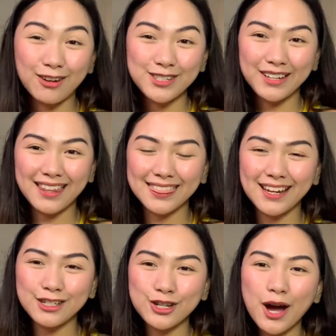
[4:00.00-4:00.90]
how to get
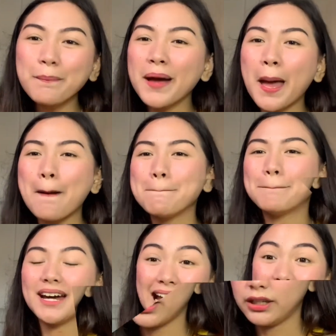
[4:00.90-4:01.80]
that job. Next
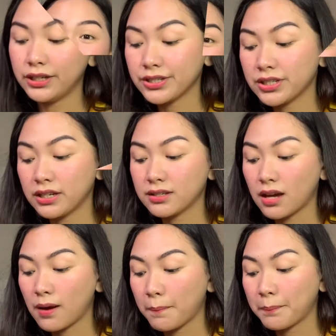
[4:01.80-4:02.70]
next on the list is
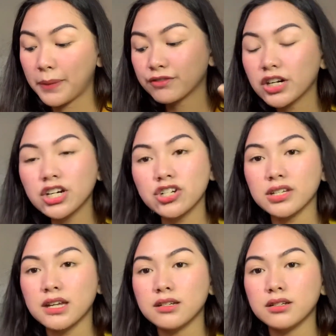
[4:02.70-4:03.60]
um, beverage
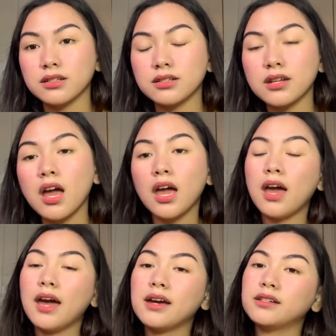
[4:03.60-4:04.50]
attendants.
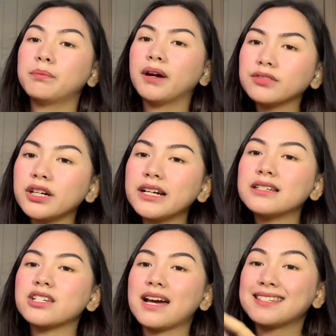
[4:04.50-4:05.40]
And
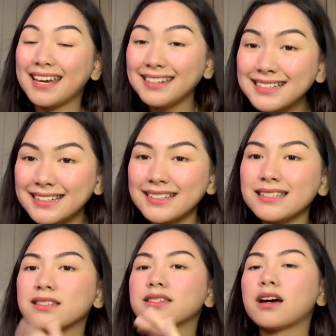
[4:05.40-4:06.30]
beverage
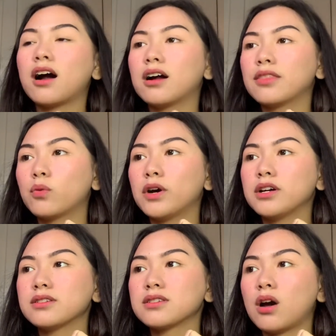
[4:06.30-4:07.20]
attendants are the
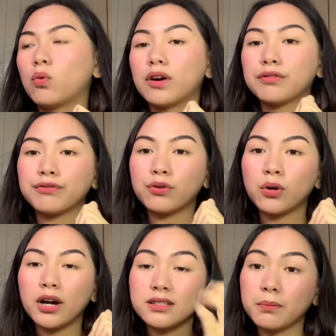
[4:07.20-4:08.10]
ones that work
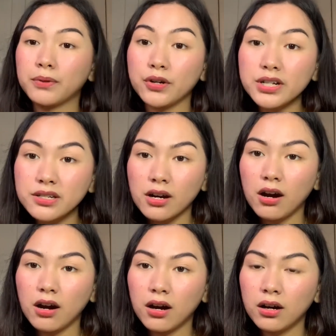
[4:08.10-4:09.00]
for as a
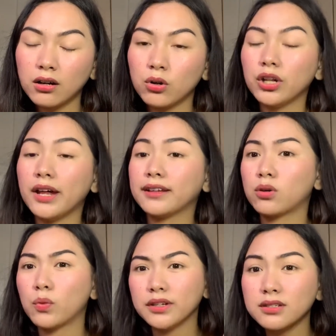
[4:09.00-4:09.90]
barista or like
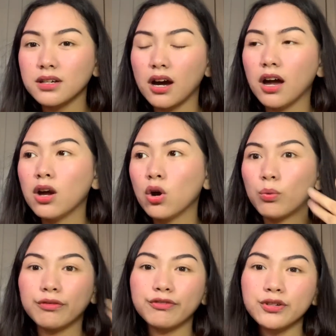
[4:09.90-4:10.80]
the ones that
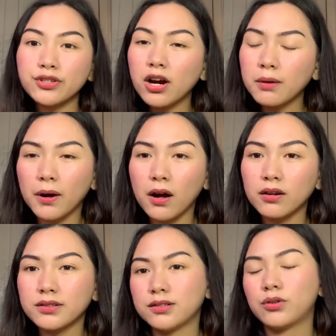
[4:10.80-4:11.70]
work for
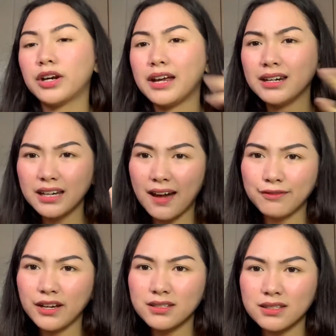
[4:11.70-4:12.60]
Starbucks or any
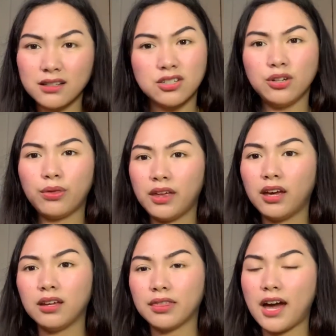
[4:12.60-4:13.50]
cafes that you
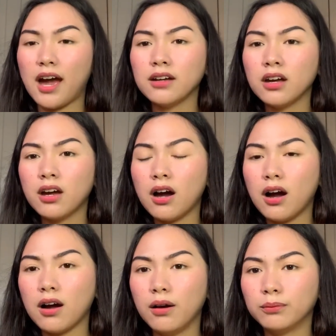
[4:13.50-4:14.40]
think that
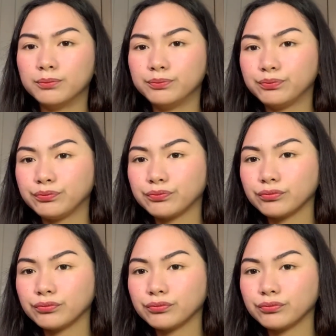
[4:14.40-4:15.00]
um,